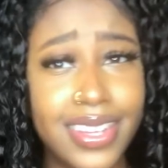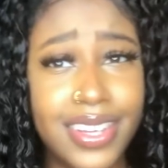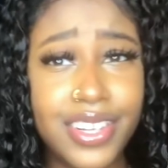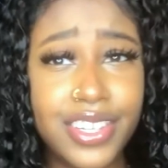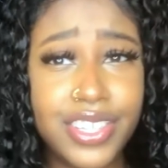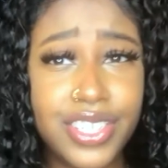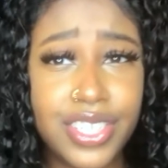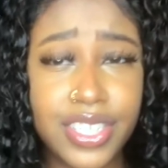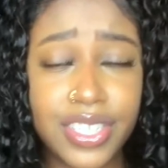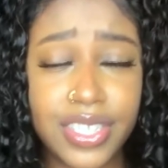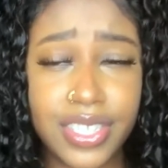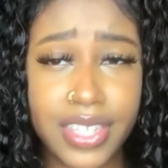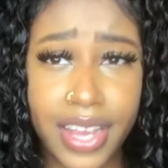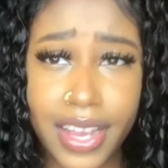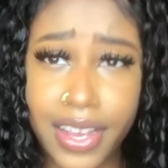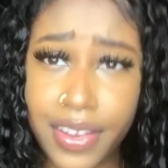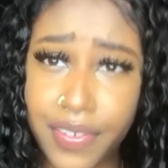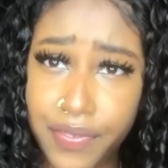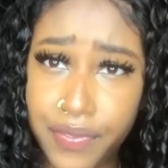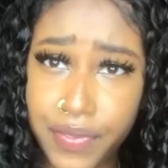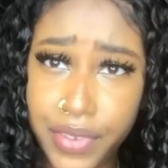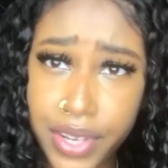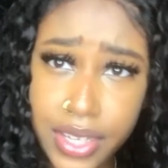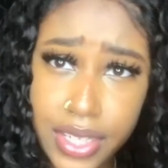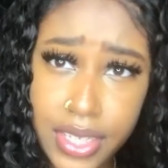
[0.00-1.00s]
They're just like
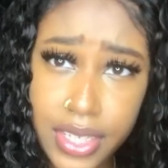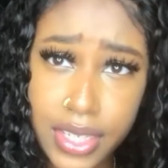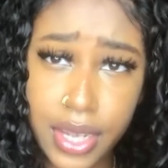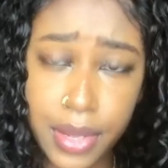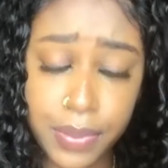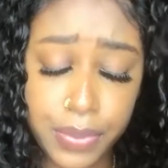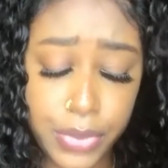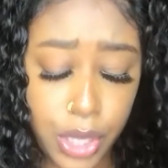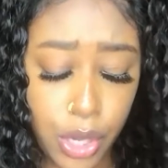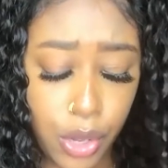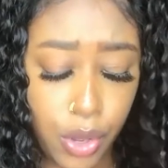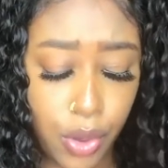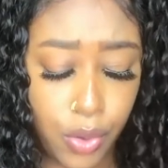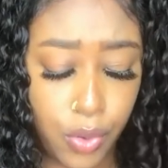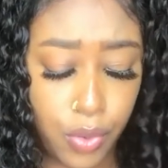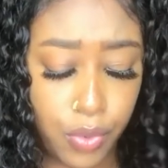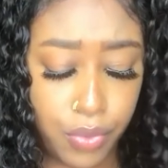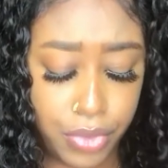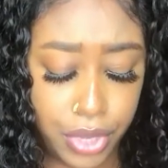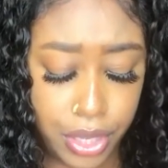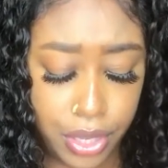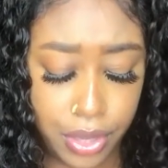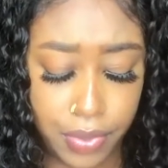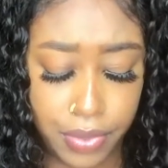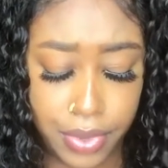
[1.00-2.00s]
fucking up the whole
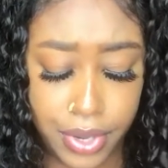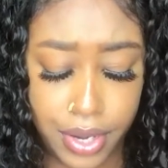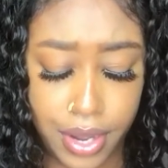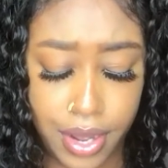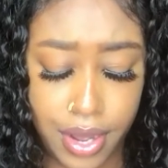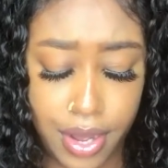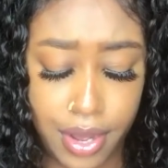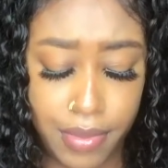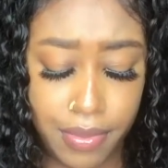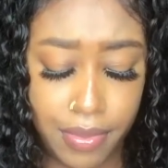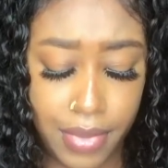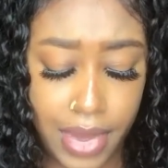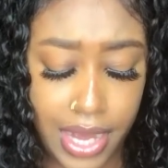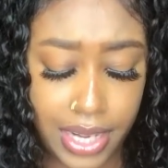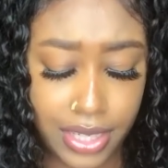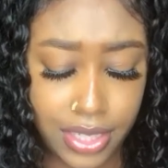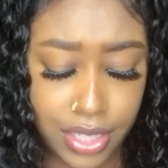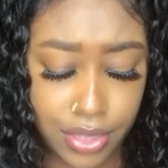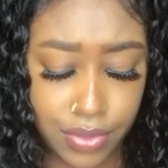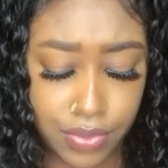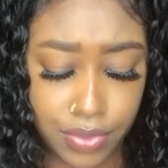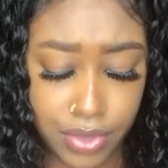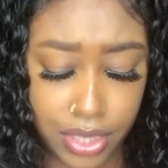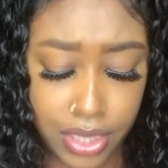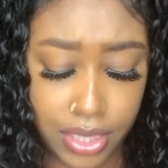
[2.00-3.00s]
meal. But I
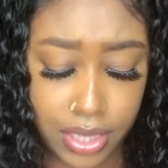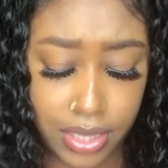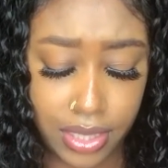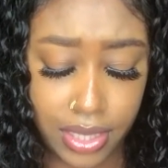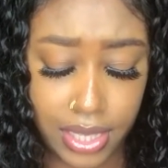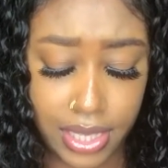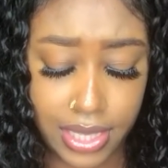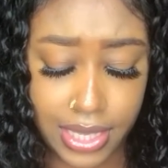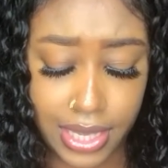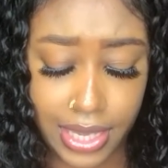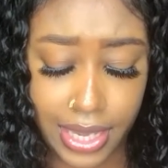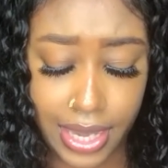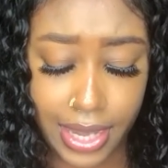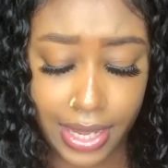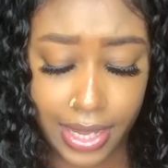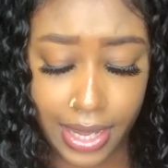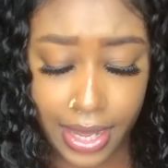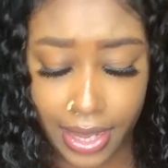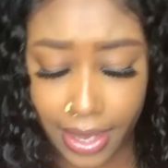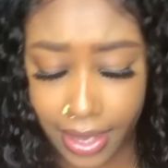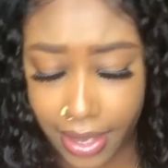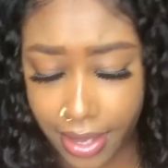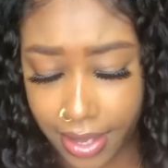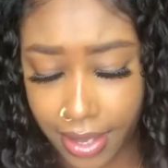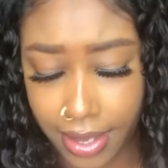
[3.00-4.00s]
just really need to get
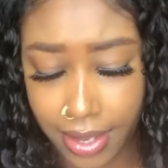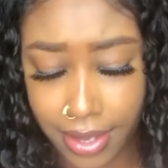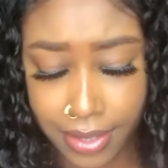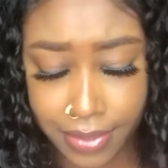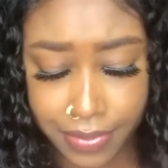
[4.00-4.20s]
like